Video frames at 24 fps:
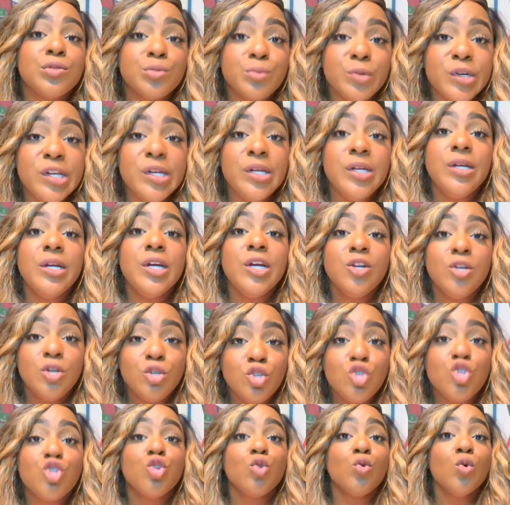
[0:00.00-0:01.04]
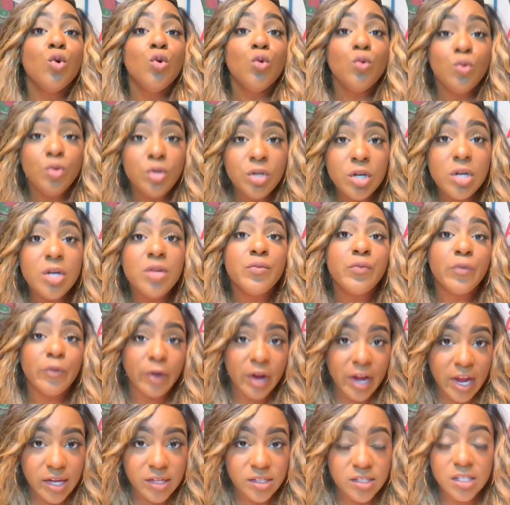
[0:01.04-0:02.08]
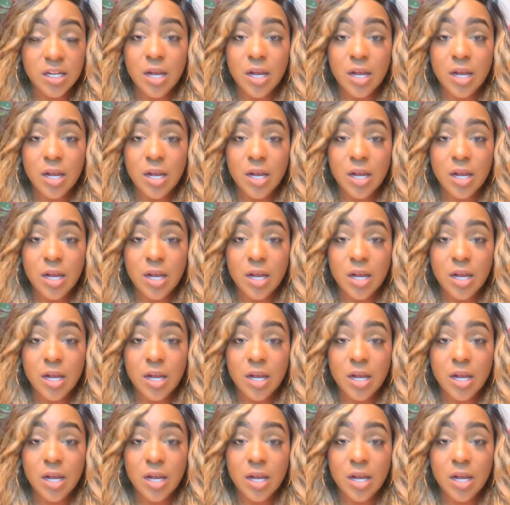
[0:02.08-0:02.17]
3 true good friends.